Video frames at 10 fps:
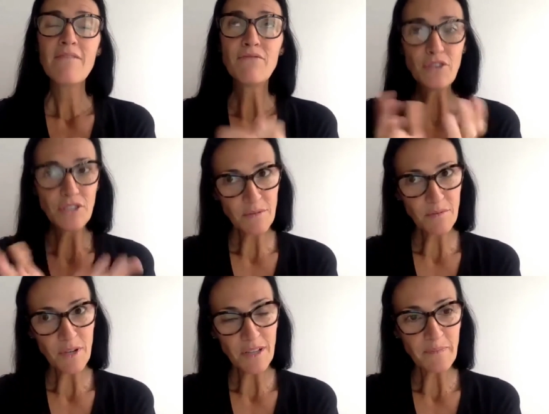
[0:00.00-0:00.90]
First of
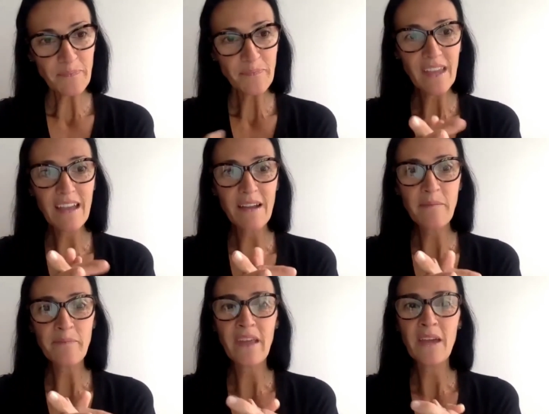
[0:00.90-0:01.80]
all,
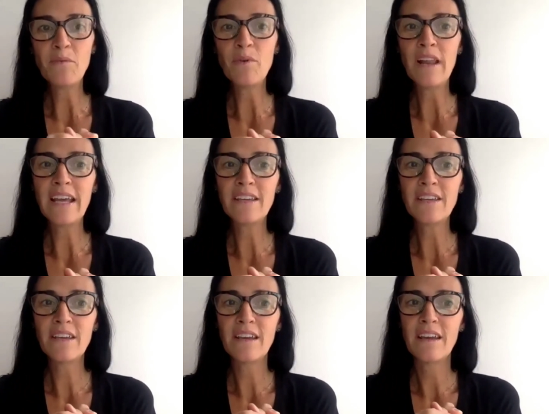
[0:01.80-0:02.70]
um, I would like
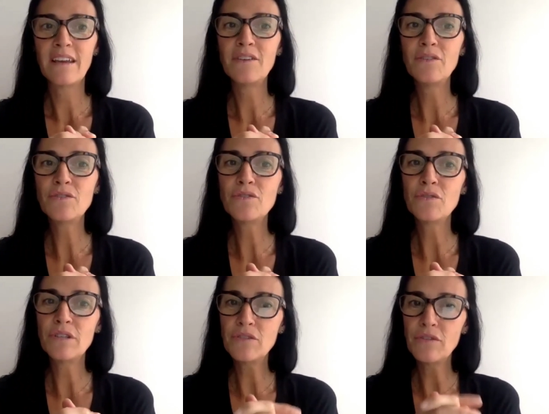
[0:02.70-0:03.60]
you to
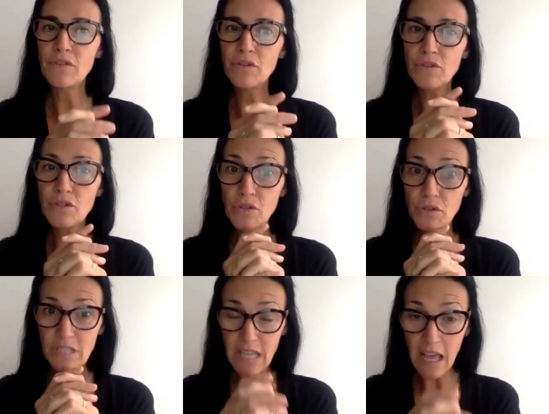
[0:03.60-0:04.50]
introduce
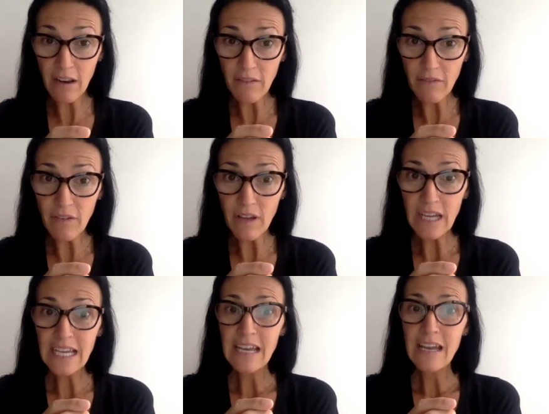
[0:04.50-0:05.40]
yourself
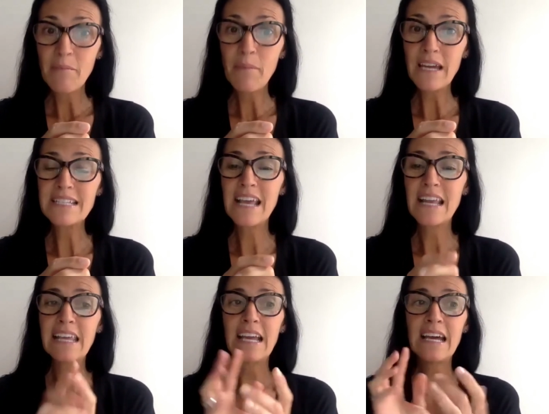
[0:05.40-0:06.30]
by
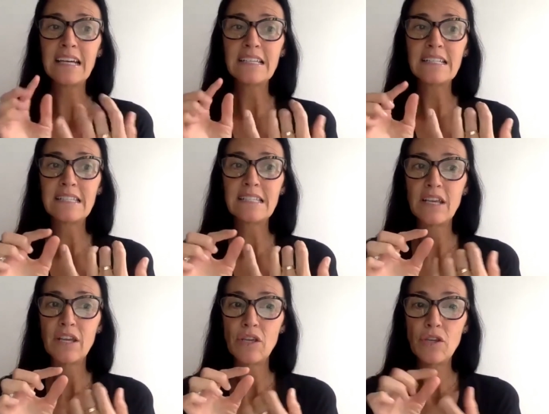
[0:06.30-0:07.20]
telling us
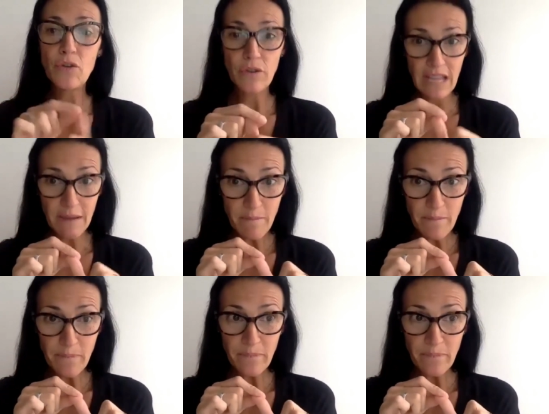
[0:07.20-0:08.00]
your name,